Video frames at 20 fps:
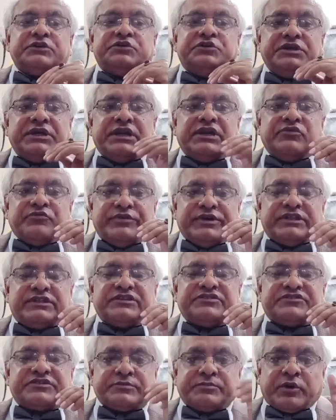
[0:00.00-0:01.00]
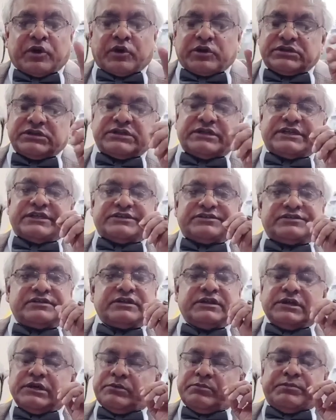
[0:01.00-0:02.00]
to deal with his
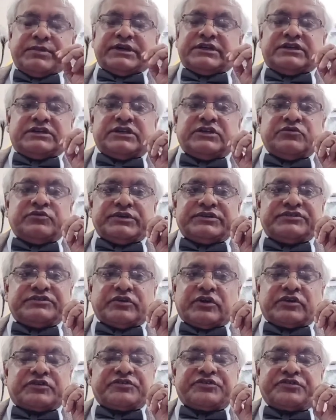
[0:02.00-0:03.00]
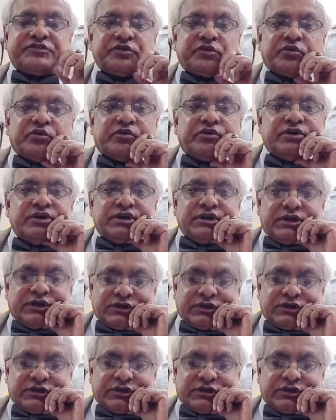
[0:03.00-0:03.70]
subordinates, but he was not so.